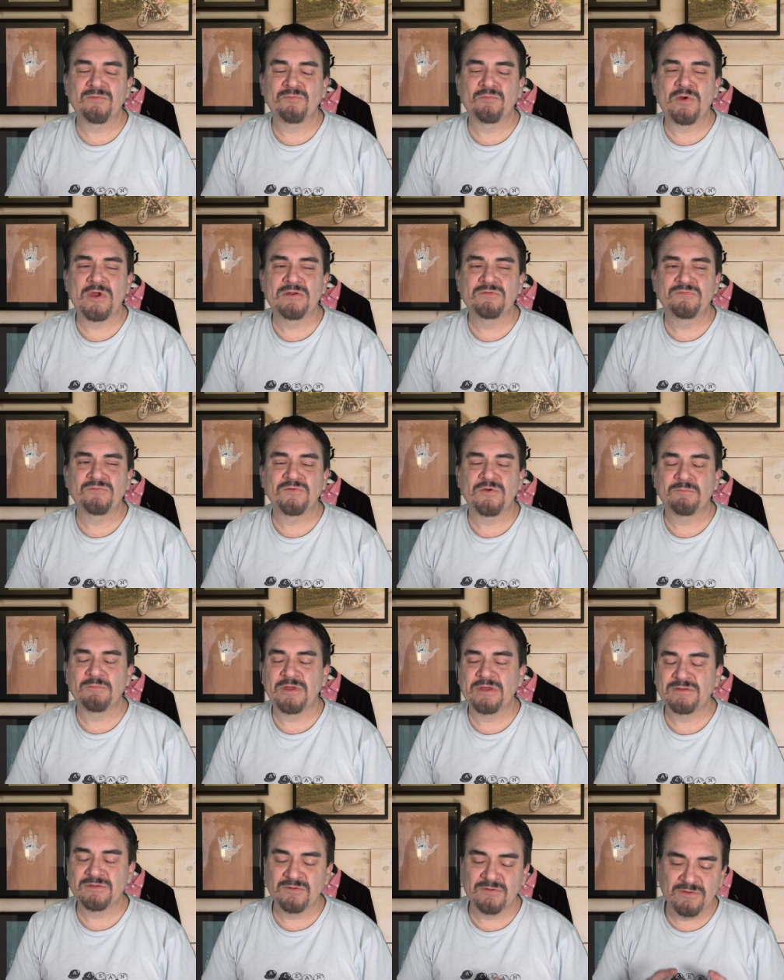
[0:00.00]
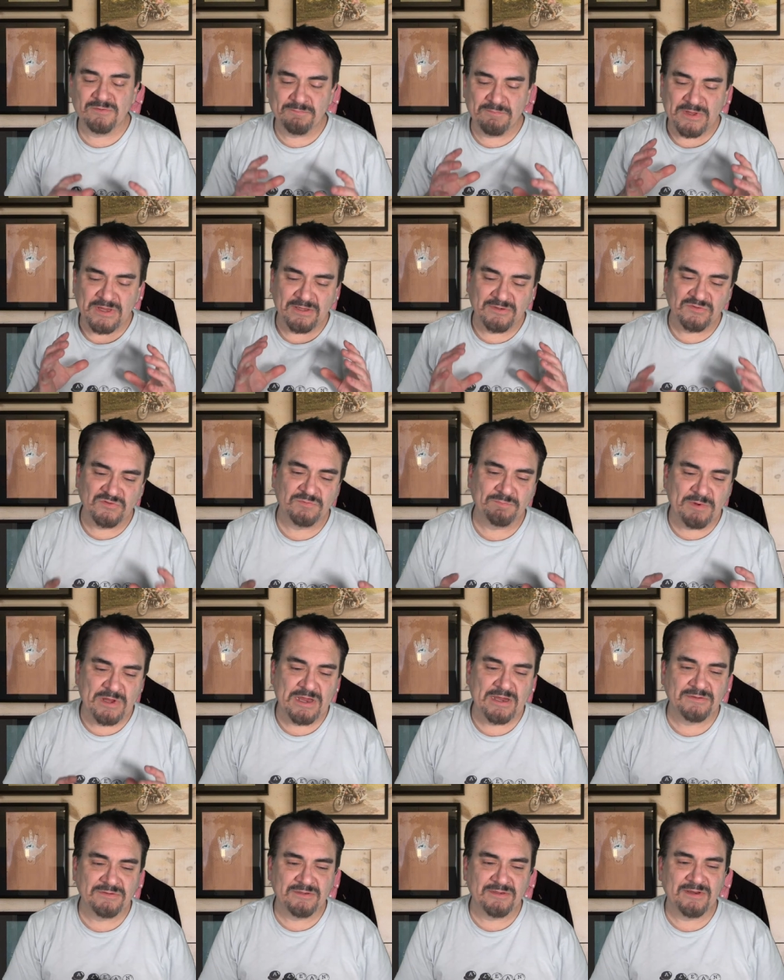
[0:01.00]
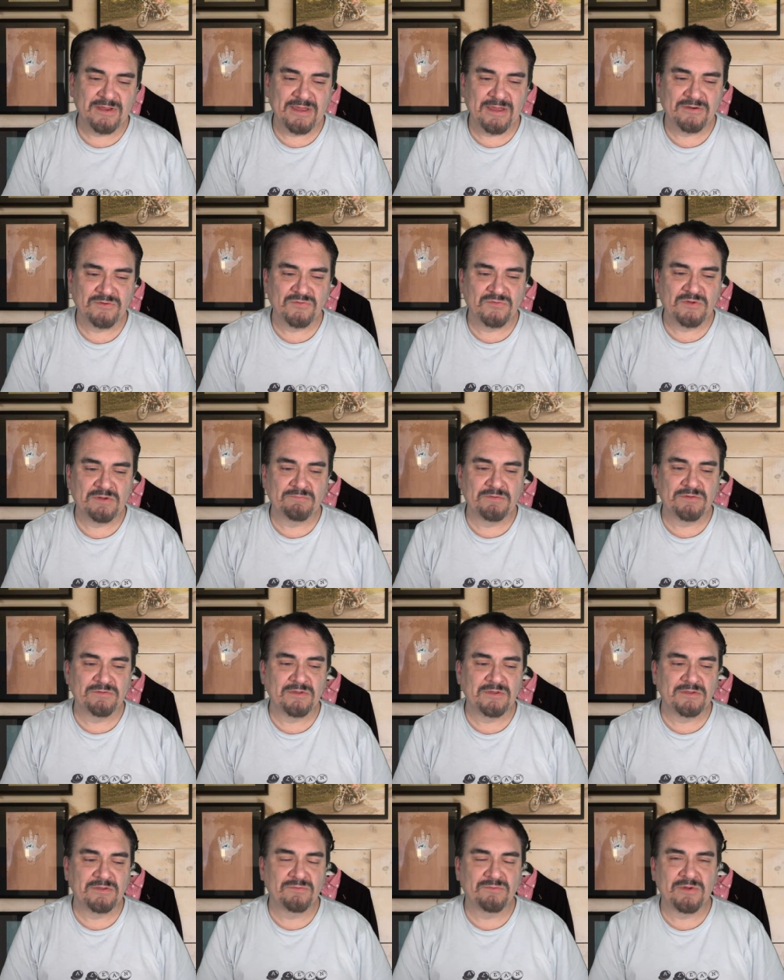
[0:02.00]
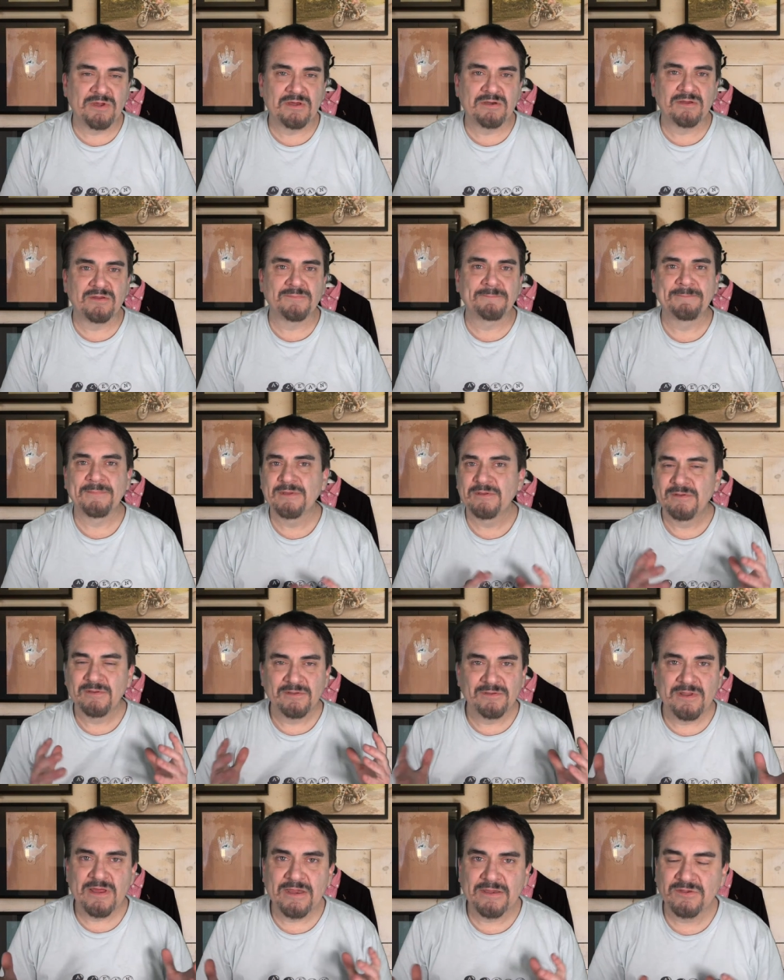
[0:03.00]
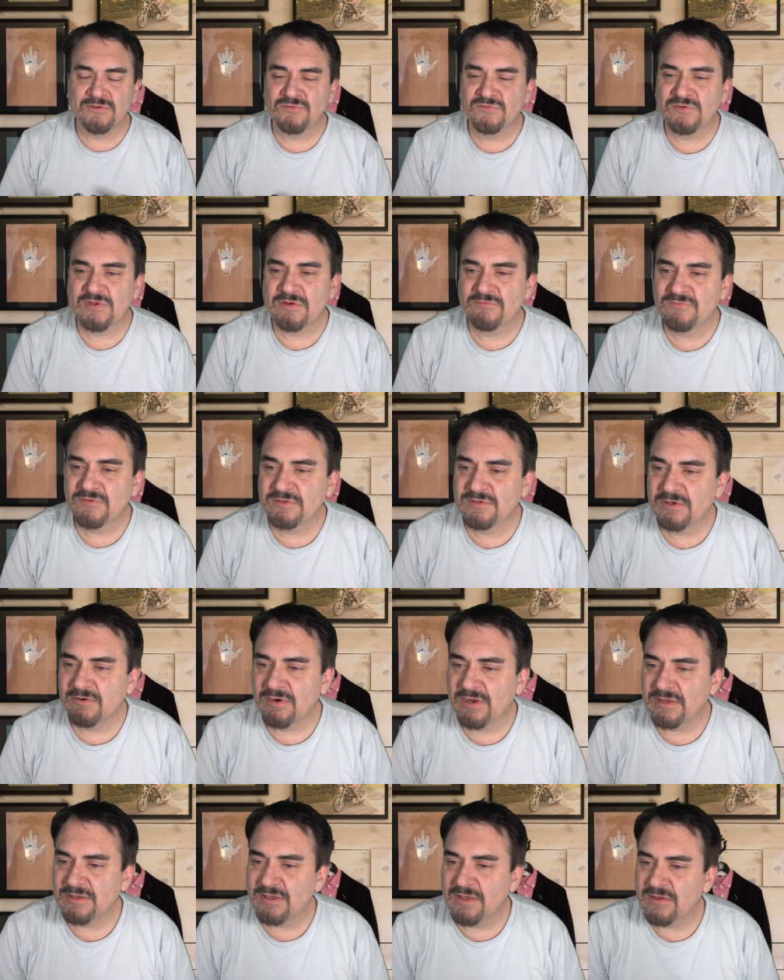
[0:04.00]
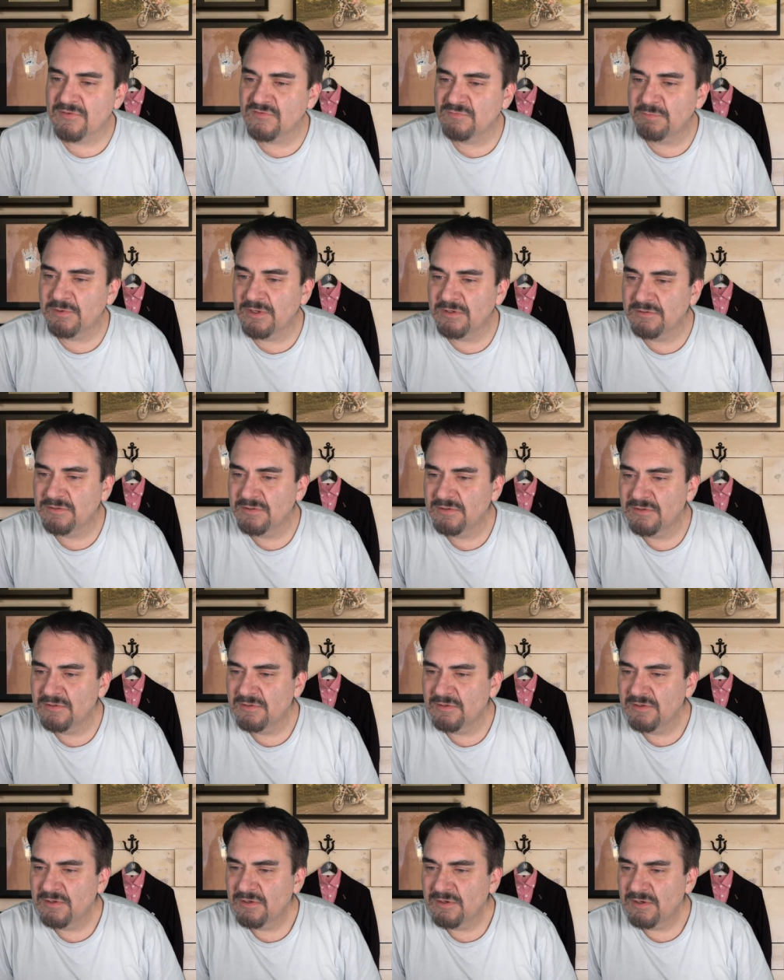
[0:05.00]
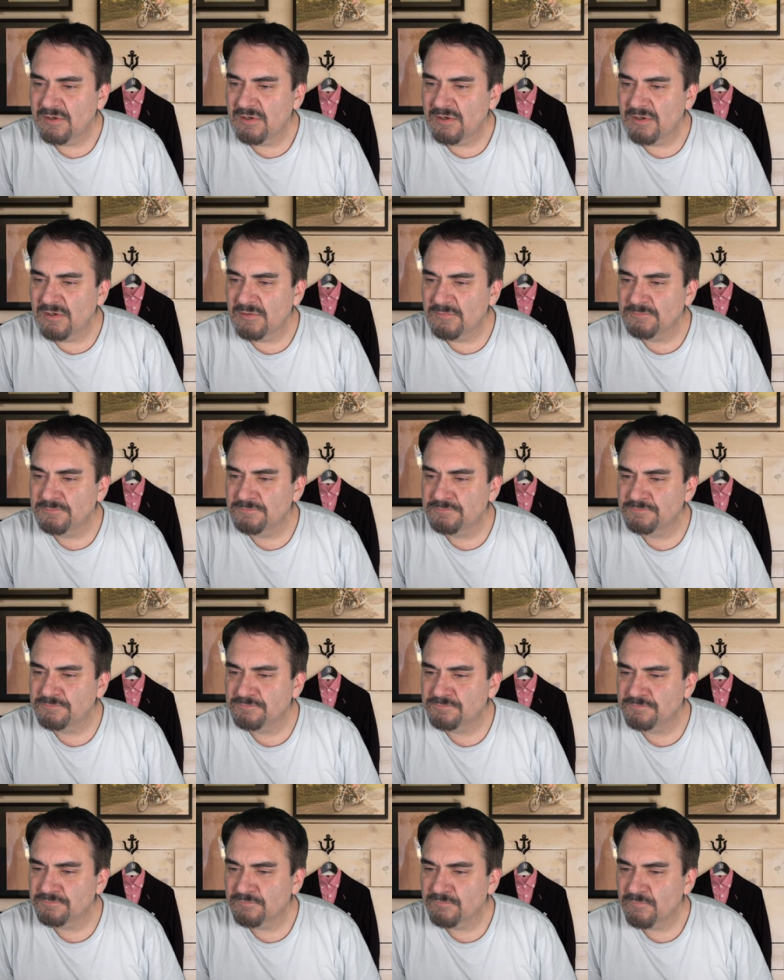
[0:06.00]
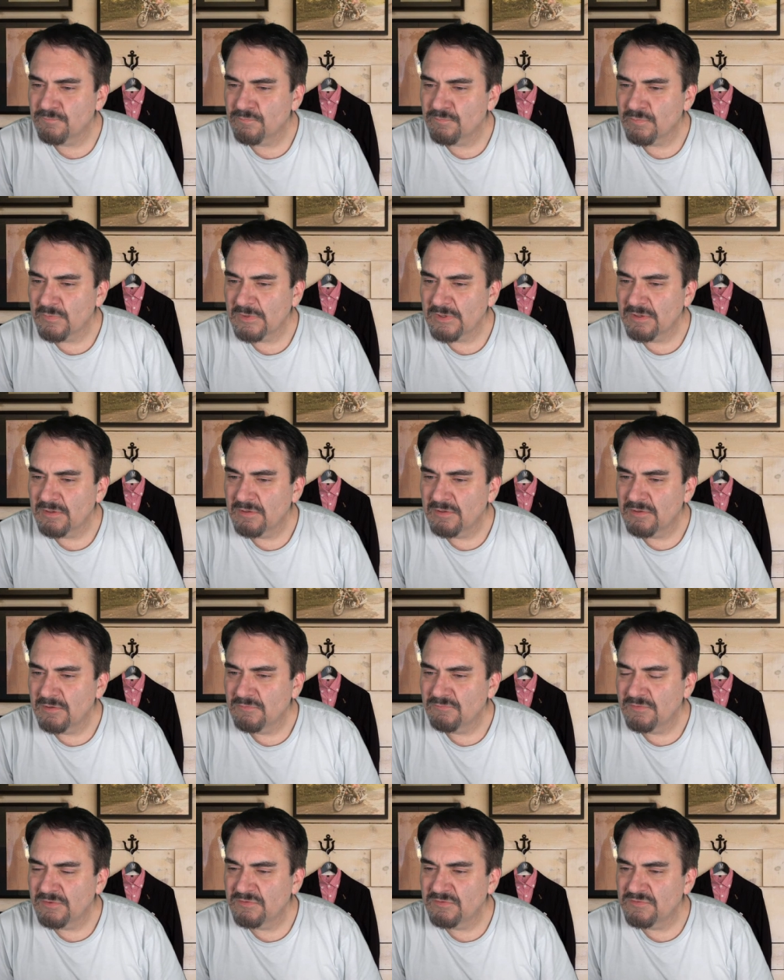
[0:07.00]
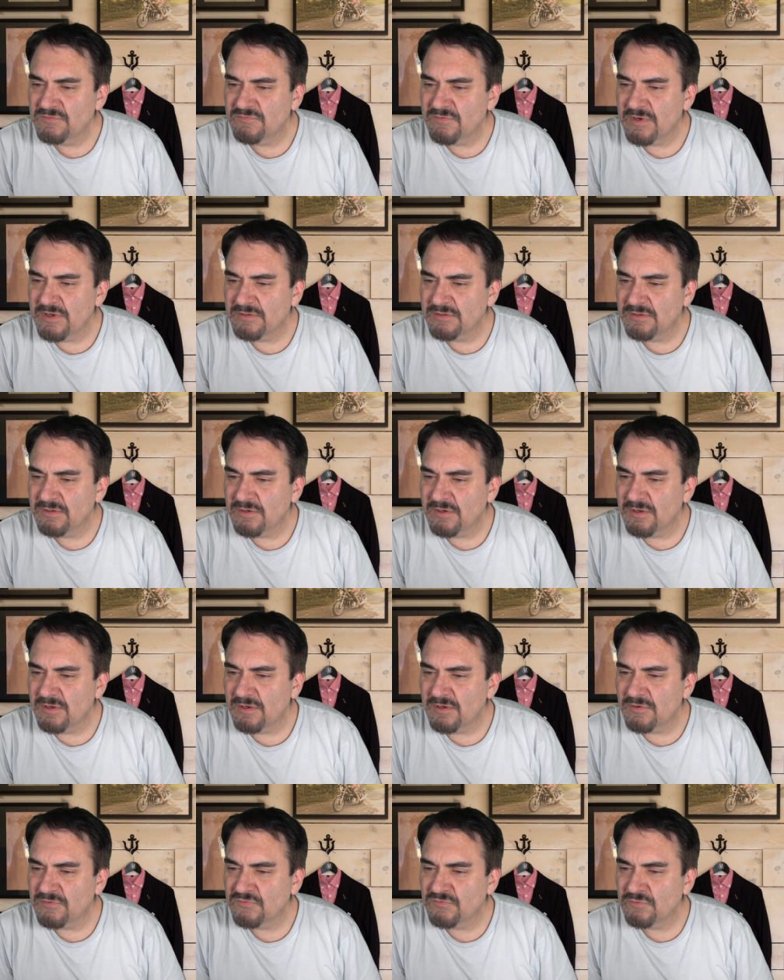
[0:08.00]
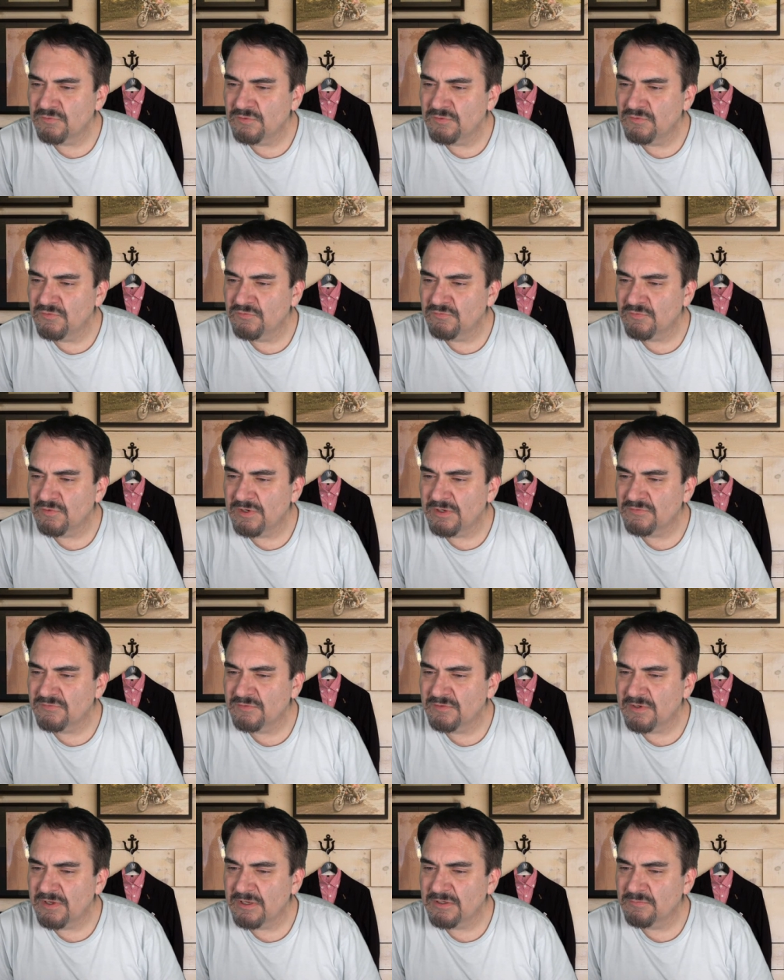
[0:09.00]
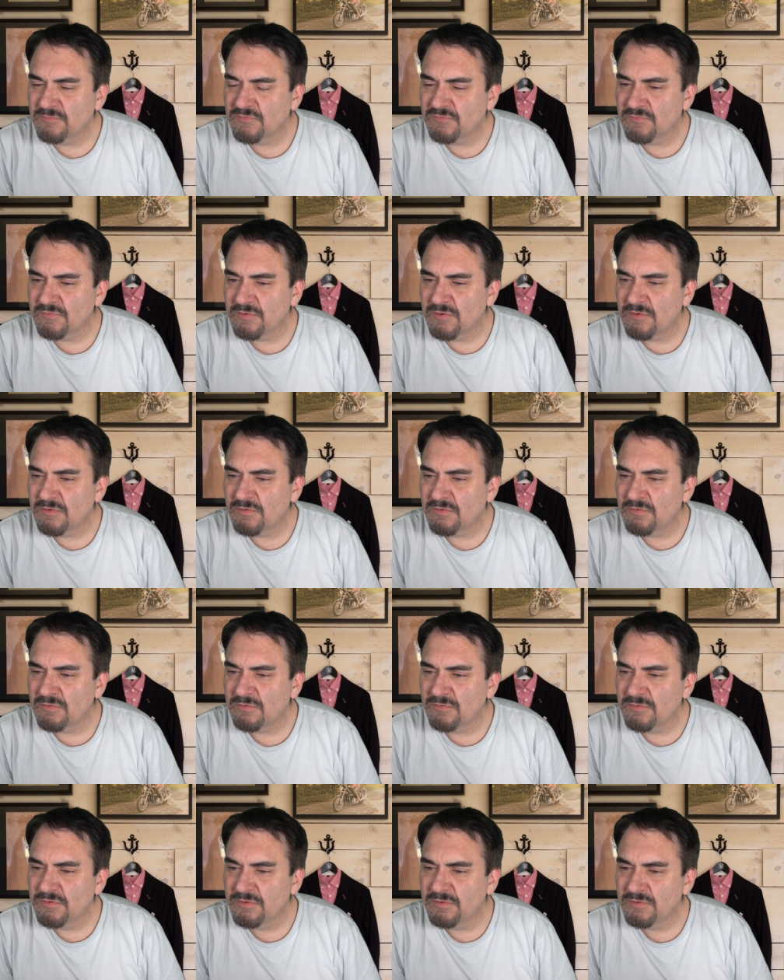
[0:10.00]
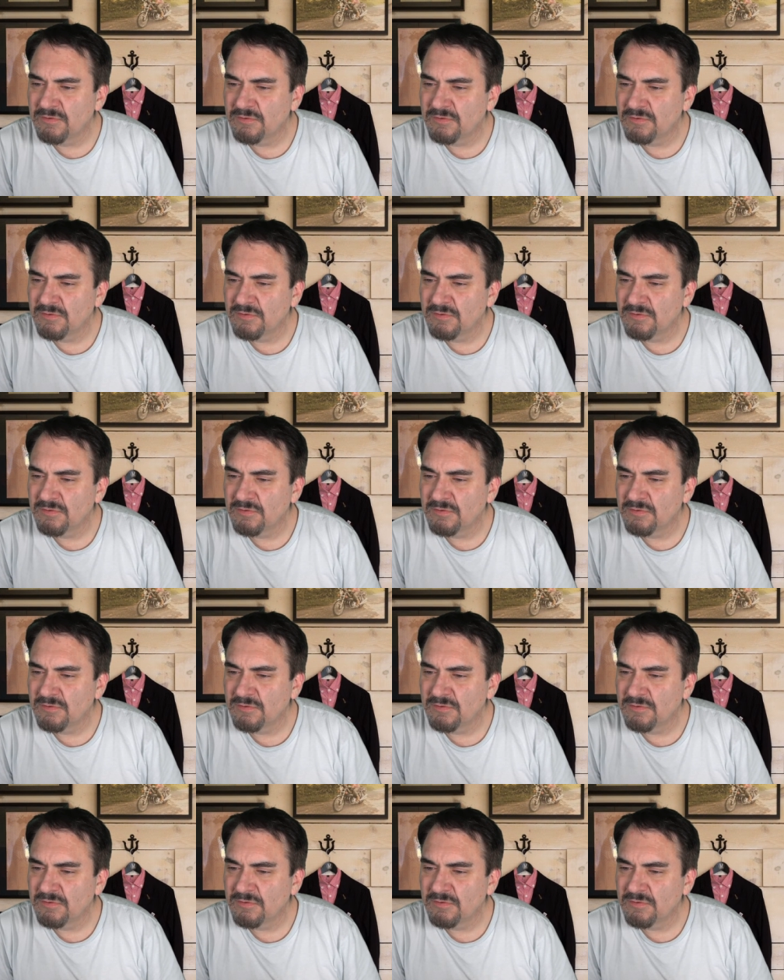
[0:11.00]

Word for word: run from, like the main spot that handles everything, you kind of lock yourself in there, I guess. But Vintage Vanya, so used for excellent items for old.